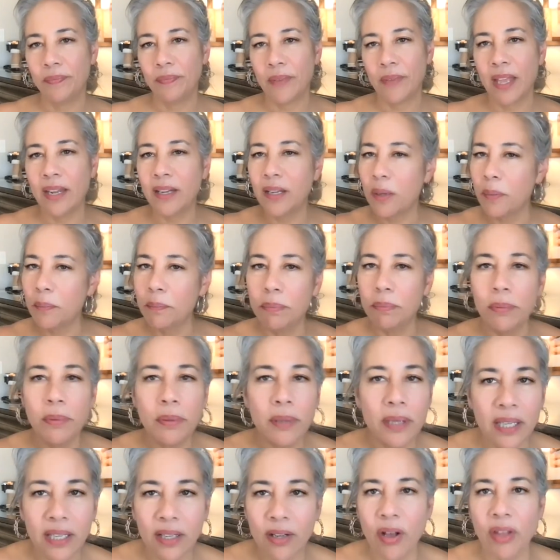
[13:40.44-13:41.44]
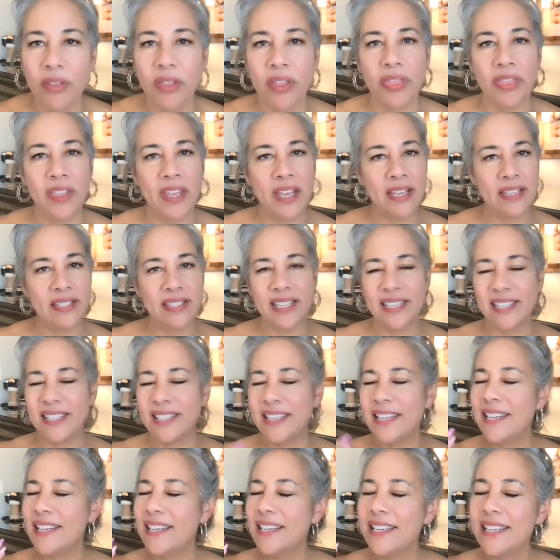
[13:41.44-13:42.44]
and completing all the things
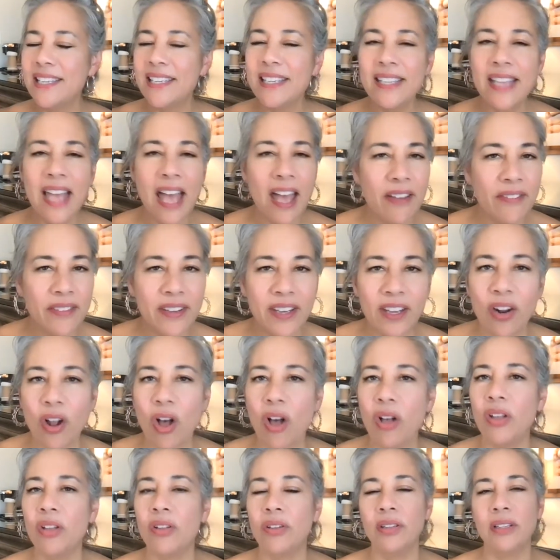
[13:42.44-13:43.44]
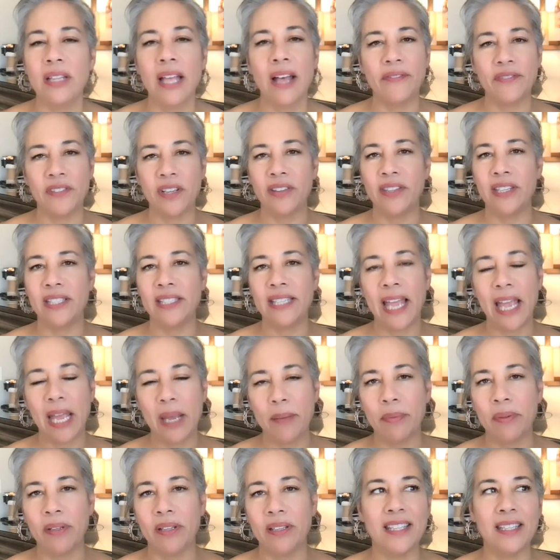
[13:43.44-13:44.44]
and having it all left on the
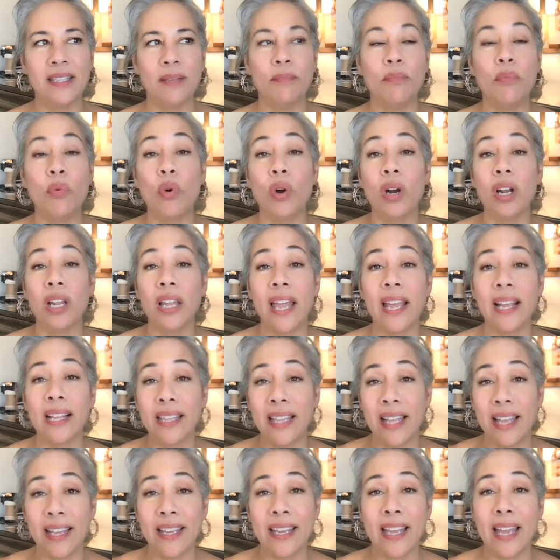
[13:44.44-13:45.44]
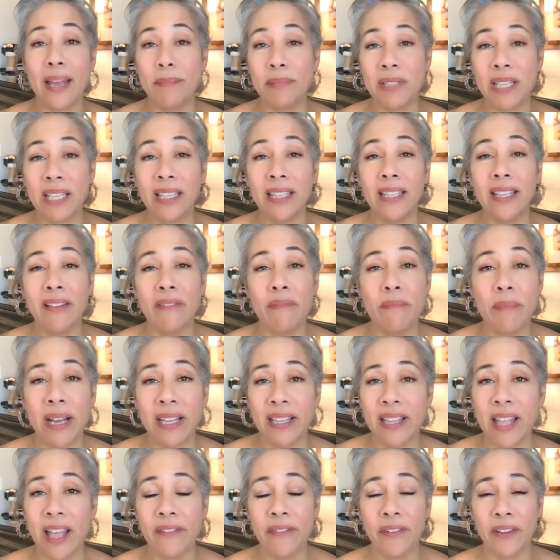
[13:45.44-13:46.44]
table, the more likely I am to live my
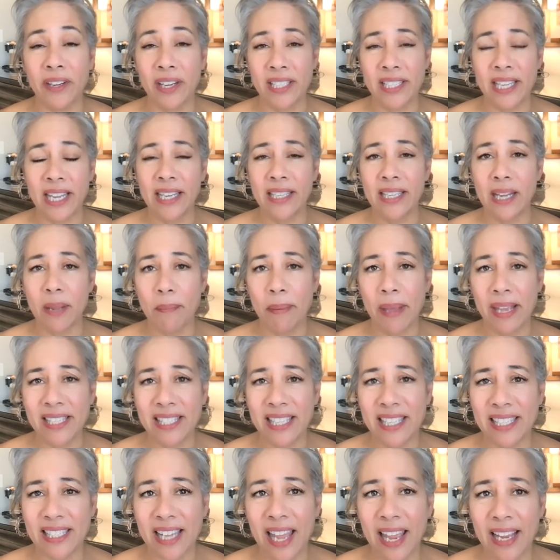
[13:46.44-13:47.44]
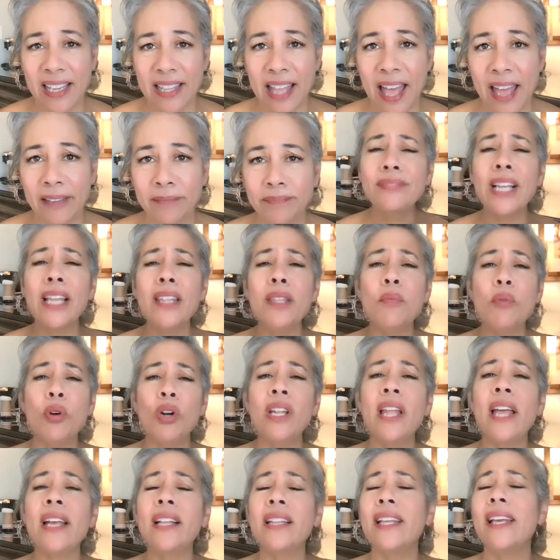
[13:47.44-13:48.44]
life on a day to day basis like that. And the more
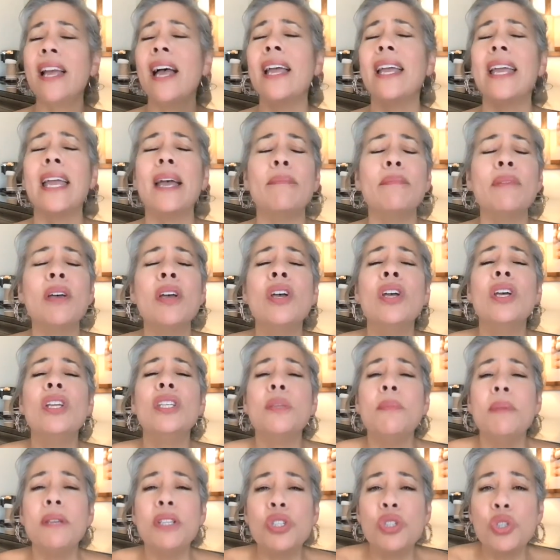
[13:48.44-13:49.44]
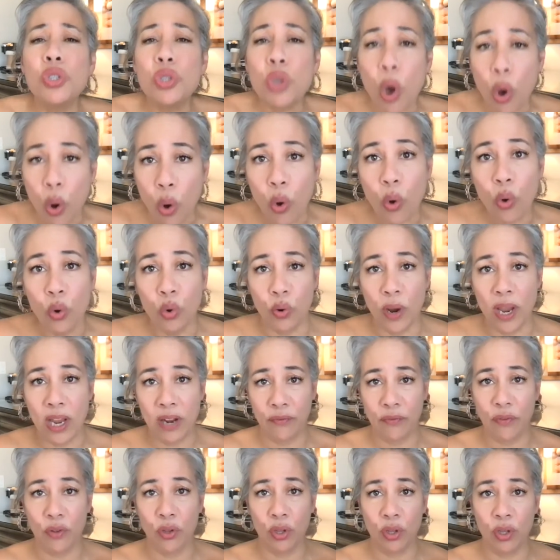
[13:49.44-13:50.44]
likely I am to be so
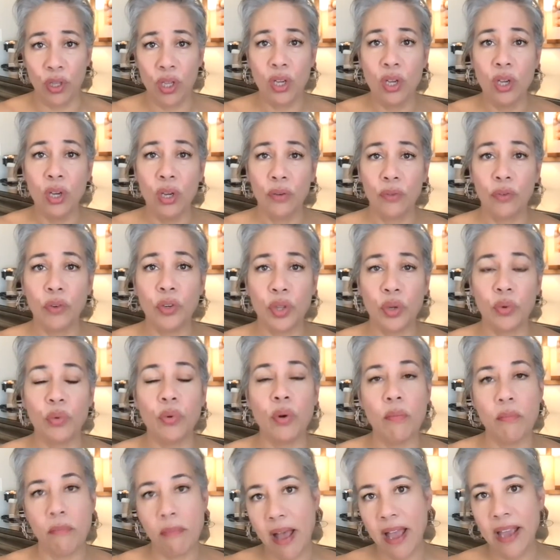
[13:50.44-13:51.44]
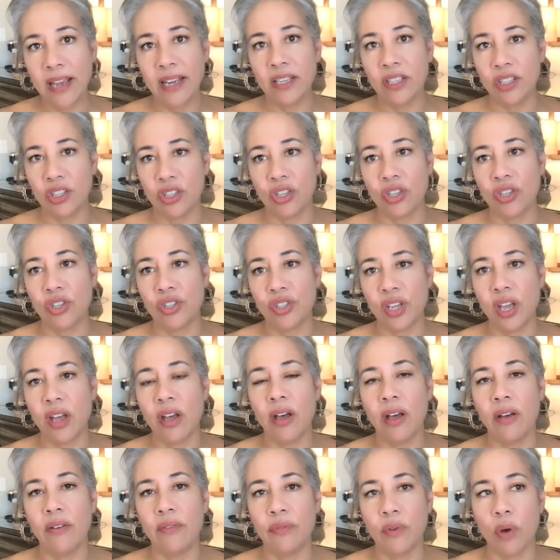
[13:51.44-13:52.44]
grateful for the reminders
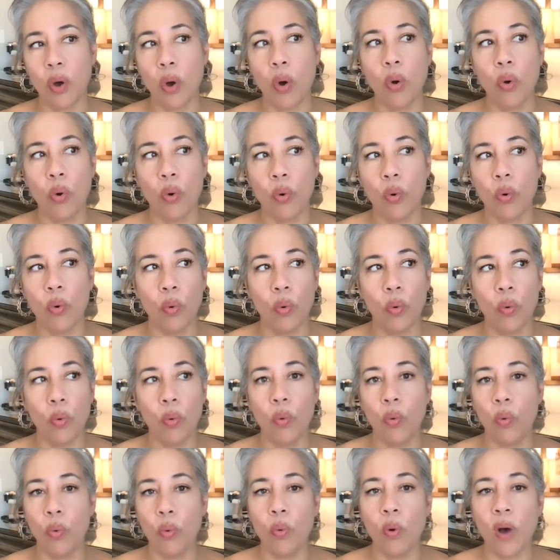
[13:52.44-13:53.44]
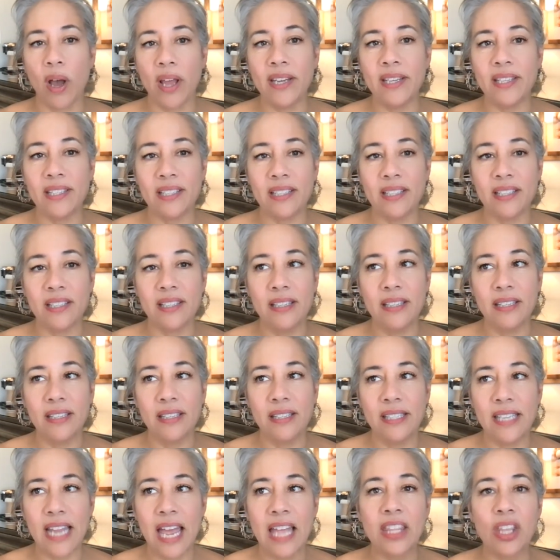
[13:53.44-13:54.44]
of what
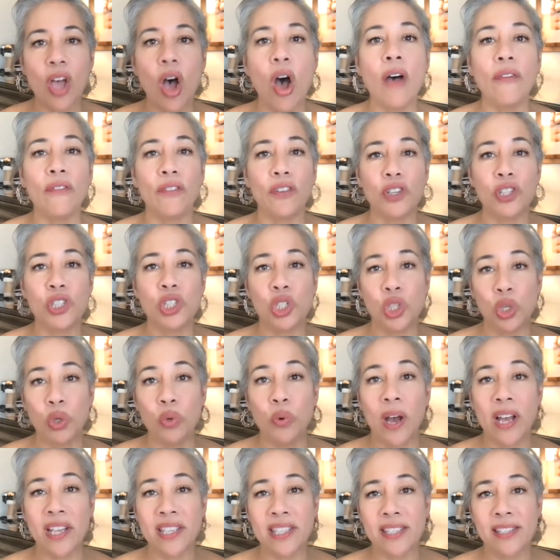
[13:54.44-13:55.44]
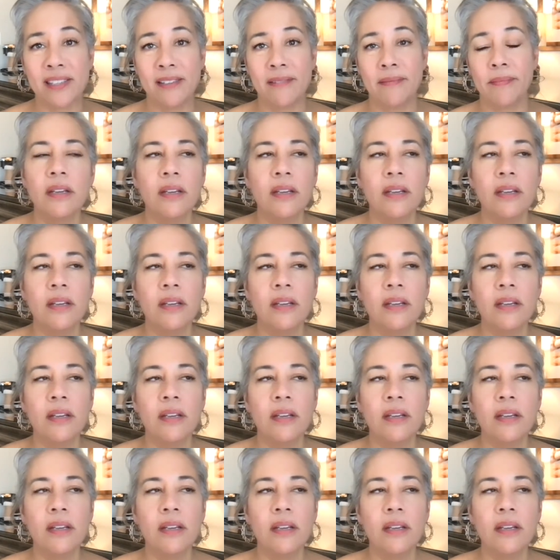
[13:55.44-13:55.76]
death offers to us.